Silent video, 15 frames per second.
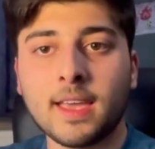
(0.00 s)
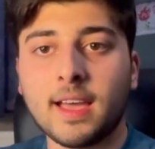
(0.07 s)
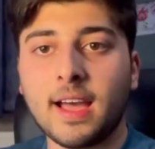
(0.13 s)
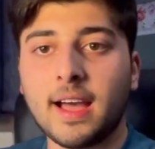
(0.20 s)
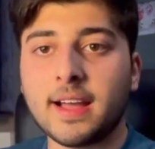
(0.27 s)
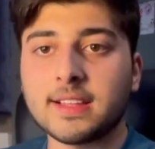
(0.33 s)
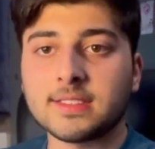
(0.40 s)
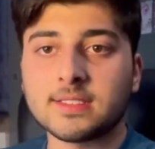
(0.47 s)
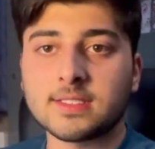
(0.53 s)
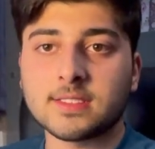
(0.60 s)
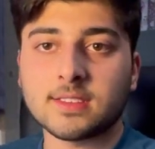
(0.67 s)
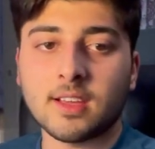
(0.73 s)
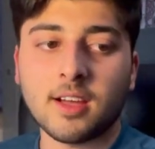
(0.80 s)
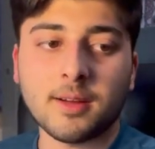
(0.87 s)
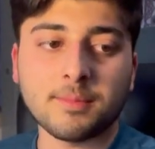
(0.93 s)
And
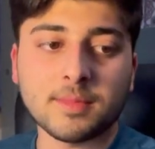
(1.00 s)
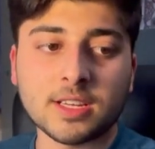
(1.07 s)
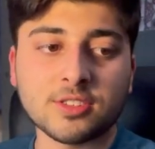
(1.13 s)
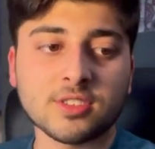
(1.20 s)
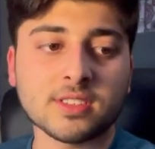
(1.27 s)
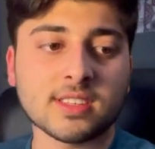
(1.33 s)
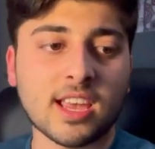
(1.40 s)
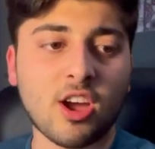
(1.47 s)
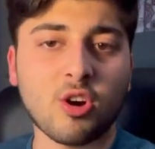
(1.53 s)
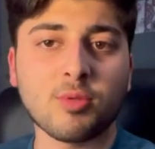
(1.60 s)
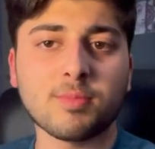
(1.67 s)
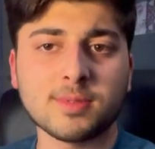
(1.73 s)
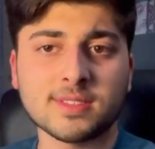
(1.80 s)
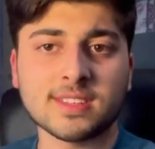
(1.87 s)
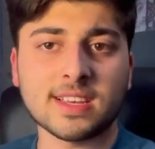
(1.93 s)
it just
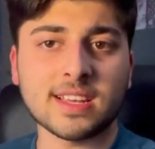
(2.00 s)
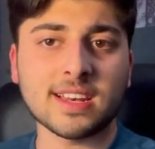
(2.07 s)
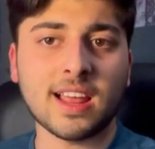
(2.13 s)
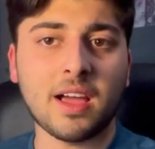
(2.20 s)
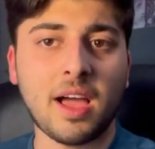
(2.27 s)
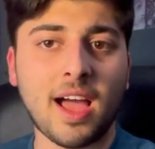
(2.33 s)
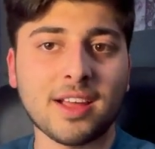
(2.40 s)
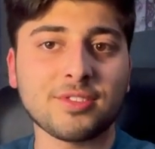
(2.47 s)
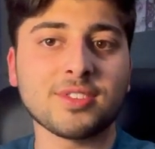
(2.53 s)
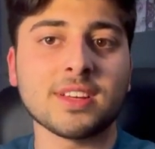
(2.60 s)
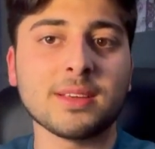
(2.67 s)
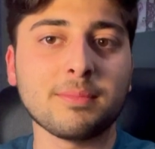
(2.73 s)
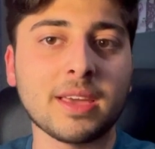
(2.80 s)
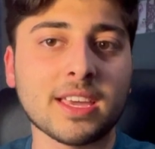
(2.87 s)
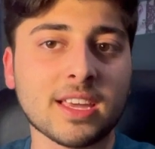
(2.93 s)
helps in actually
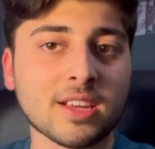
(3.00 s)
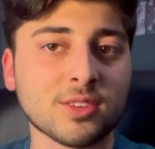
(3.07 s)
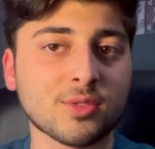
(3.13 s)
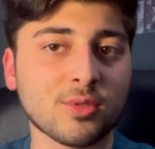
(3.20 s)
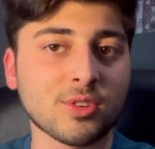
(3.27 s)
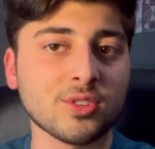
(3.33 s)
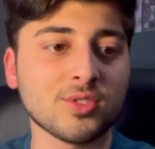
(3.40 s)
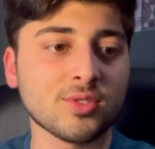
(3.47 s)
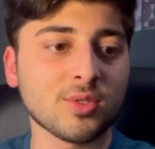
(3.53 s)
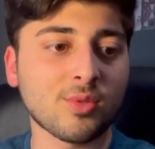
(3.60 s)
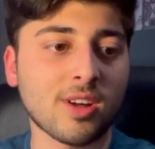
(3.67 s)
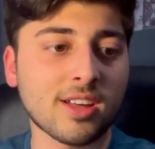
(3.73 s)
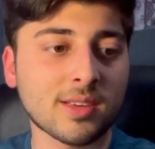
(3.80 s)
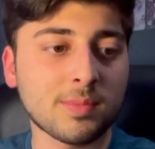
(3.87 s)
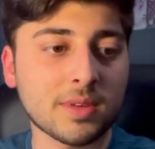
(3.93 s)
making sure you do the
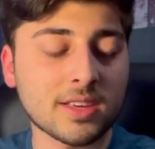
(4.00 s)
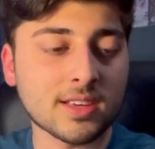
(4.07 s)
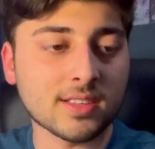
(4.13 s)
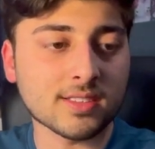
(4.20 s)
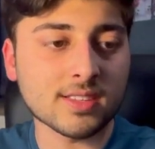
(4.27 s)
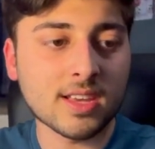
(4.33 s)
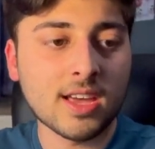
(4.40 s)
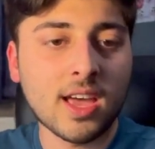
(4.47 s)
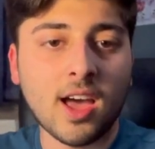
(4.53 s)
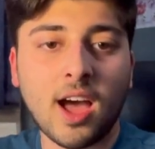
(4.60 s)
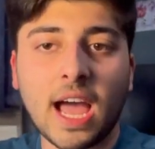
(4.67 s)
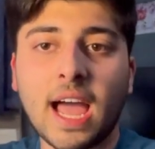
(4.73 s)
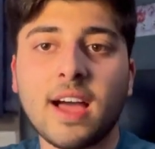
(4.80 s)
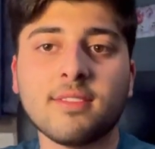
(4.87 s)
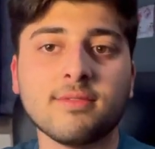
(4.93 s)
work, because
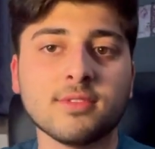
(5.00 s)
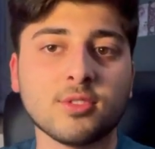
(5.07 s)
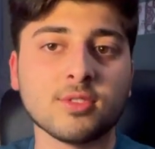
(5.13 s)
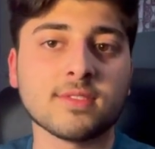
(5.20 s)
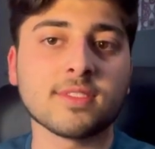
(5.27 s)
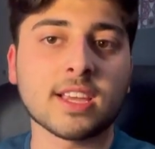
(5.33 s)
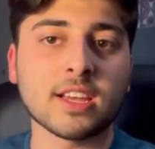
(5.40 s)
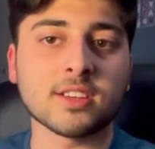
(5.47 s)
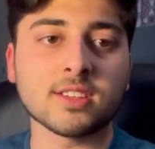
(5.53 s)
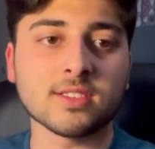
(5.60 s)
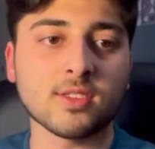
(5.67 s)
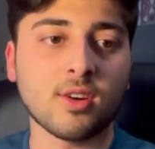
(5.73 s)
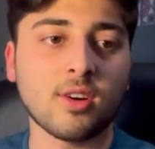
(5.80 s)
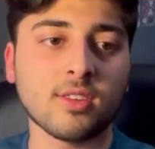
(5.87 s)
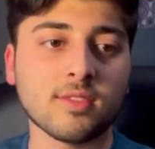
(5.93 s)
I have notifications
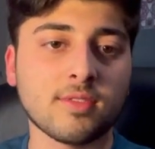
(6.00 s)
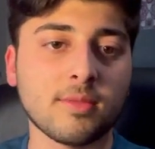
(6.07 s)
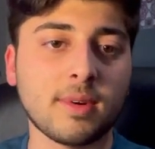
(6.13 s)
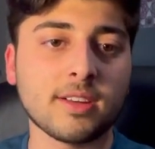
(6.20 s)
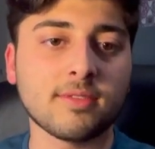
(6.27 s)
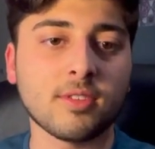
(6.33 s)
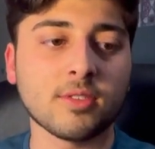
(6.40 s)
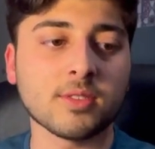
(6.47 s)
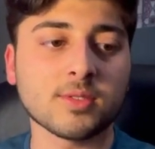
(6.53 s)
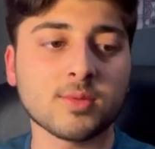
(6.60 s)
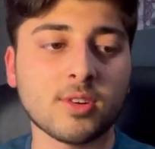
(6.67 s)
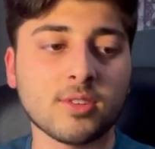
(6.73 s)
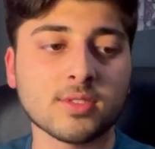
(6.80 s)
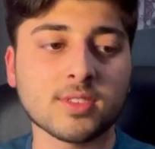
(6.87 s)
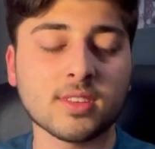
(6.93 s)
on for my phone as
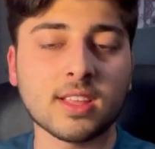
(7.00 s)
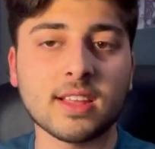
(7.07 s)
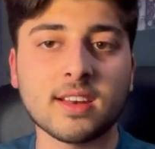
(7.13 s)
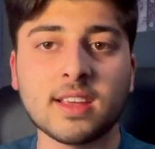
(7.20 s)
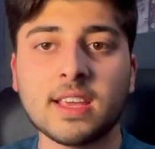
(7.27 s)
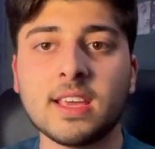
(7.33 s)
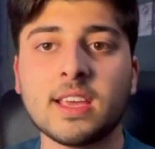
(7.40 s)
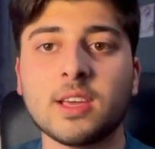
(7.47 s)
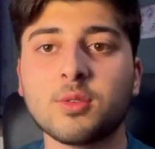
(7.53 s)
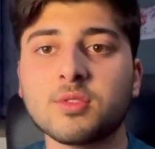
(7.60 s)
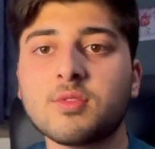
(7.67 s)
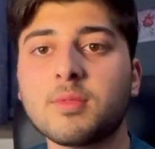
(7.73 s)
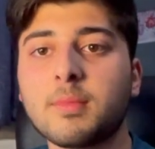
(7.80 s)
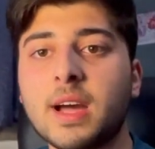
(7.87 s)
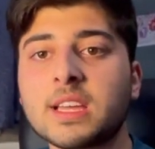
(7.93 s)
well. So then it would
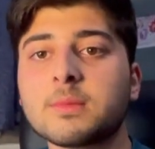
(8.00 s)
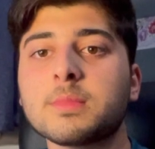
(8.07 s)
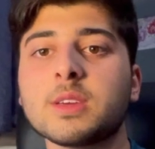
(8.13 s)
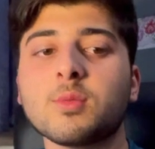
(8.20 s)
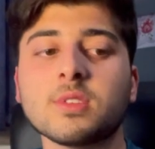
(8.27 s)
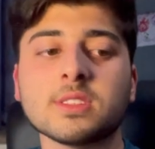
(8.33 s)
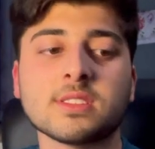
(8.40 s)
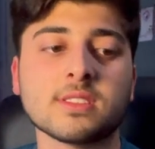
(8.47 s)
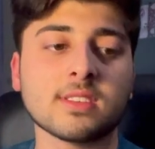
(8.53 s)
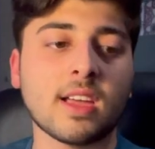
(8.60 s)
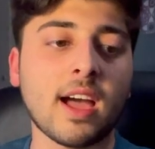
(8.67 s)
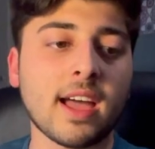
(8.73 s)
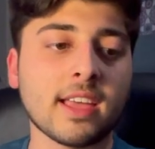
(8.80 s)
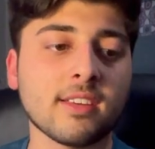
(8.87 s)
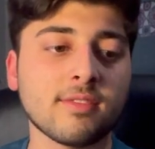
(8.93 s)
remind me once
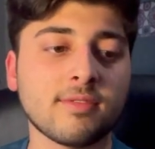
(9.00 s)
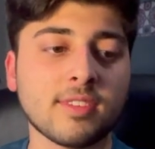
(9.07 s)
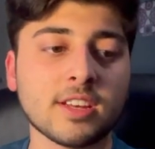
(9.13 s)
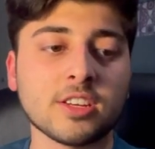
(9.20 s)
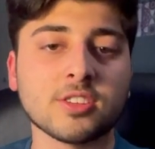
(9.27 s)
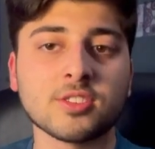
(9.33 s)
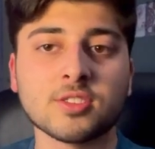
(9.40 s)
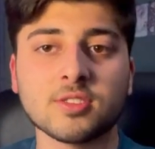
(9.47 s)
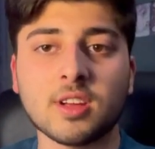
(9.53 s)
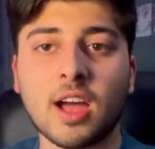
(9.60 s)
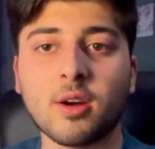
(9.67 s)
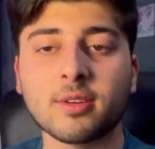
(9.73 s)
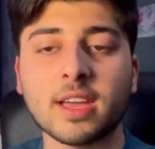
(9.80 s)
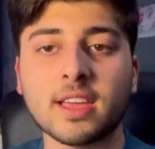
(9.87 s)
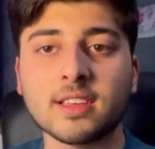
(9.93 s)
I finish
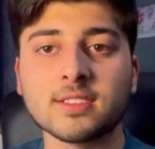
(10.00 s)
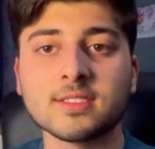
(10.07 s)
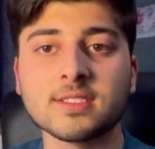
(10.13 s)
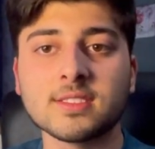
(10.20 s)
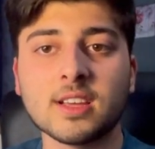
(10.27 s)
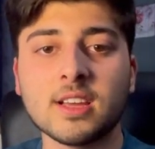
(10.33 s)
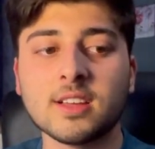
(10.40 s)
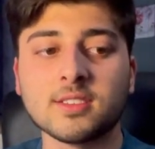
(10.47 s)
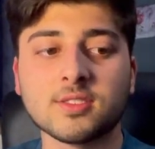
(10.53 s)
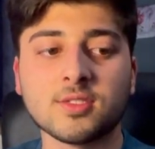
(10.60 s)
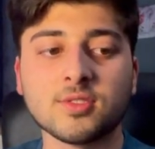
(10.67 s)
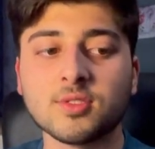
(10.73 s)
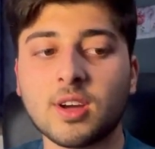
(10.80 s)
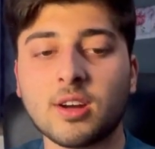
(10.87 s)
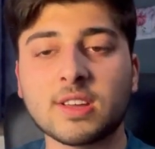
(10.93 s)
alkanes to
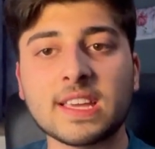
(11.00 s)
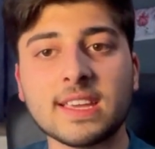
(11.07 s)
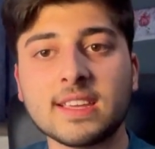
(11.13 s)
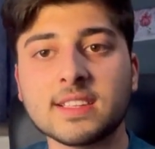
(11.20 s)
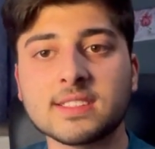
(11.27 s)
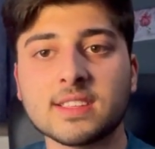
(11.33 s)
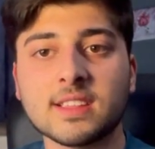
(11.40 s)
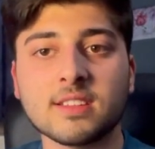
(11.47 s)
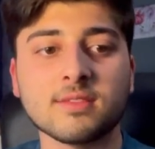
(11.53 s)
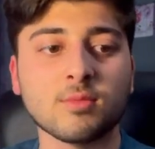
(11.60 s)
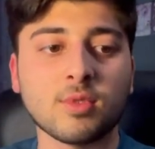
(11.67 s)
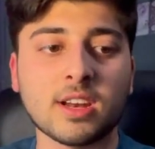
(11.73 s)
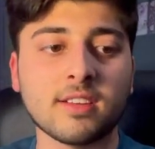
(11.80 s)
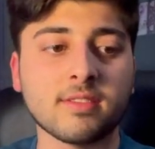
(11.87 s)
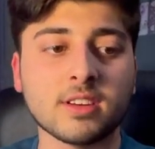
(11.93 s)
do alkenes, and then
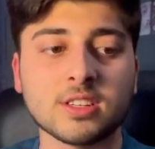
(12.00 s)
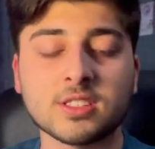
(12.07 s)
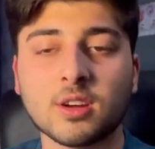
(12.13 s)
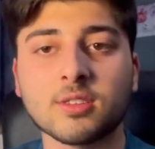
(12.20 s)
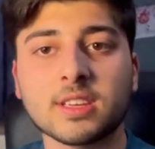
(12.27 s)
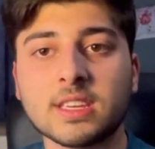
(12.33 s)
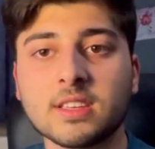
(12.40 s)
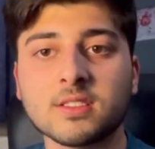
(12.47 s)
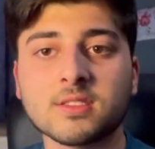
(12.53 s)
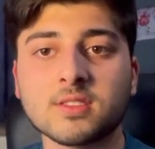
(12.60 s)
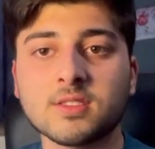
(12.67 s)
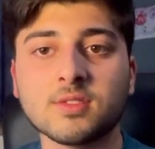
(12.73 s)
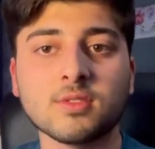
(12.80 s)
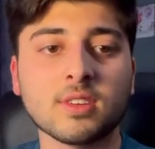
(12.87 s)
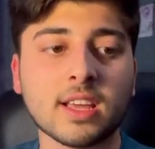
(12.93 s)
when I finish alkenes to
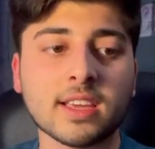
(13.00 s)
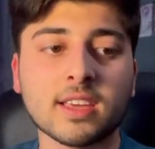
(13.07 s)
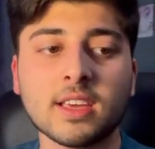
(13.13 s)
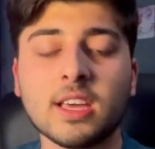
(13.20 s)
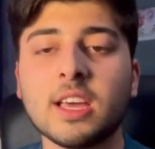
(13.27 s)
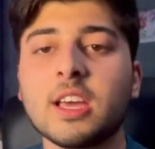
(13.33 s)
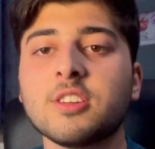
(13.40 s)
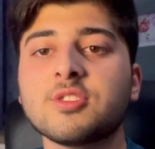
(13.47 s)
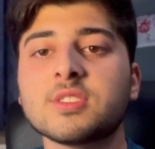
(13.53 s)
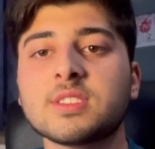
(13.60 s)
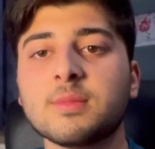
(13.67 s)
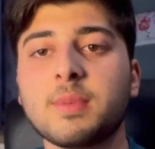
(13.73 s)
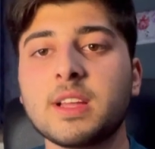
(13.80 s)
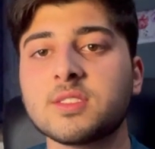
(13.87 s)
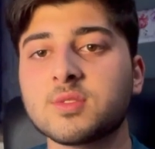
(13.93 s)
do it just
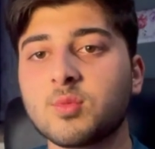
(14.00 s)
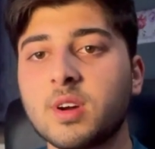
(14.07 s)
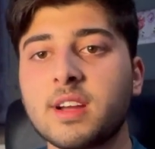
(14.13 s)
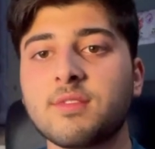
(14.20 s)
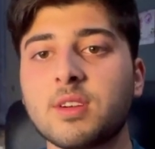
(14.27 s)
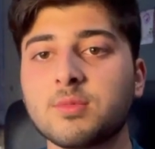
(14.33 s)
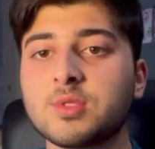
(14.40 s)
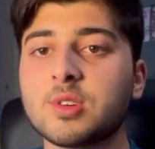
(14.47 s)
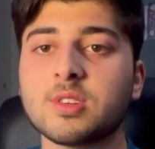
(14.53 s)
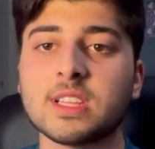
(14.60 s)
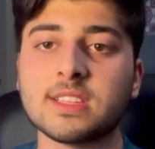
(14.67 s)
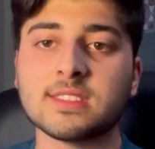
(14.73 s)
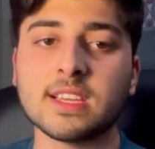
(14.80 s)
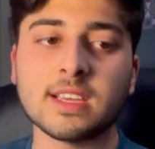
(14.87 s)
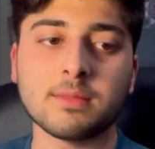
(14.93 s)
depends on whatever I'm doing on
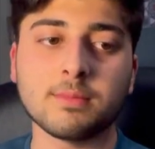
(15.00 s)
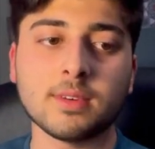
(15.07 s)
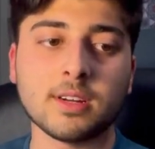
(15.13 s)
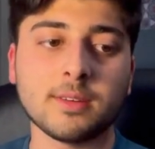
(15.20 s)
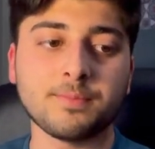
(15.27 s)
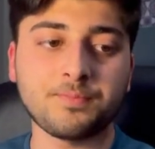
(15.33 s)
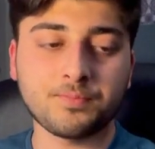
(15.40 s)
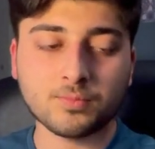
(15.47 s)
that day. But